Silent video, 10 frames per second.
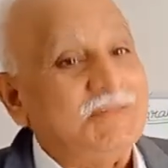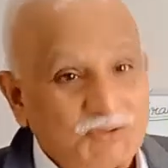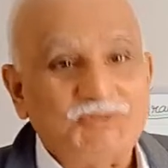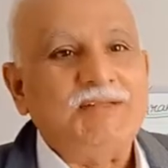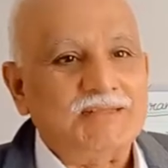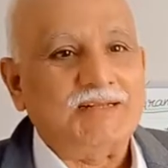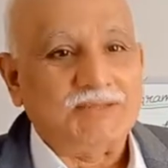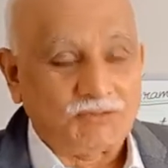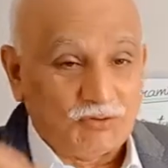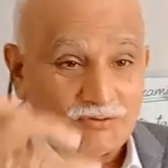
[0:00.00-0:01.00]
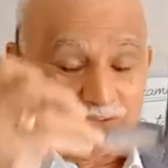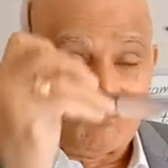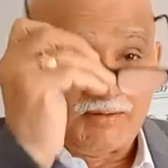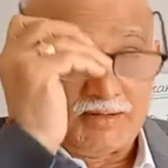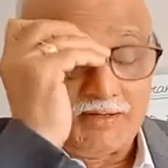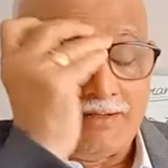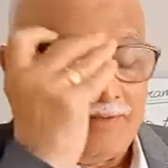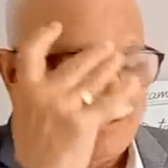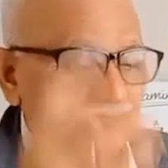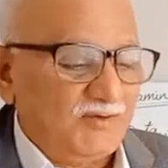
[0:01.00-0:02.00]
So these are the sources
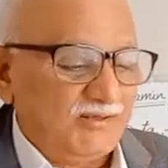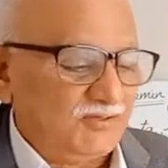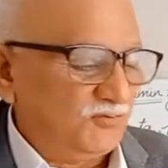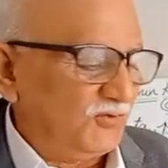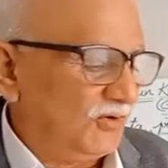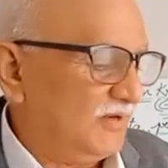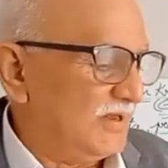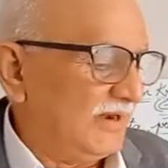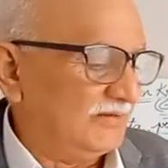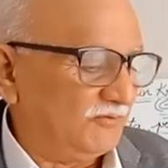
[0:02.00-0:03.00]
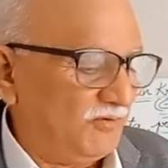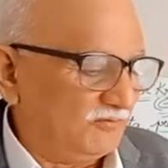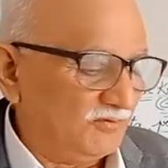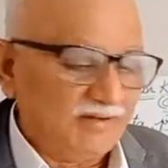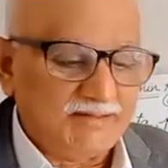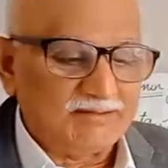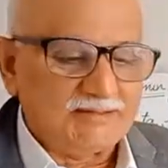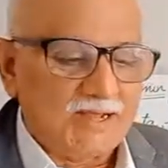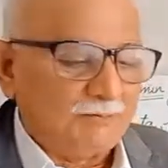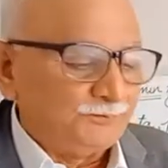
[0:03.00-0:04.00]
for first four, and the fifth one is
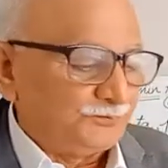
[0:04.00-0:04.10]
the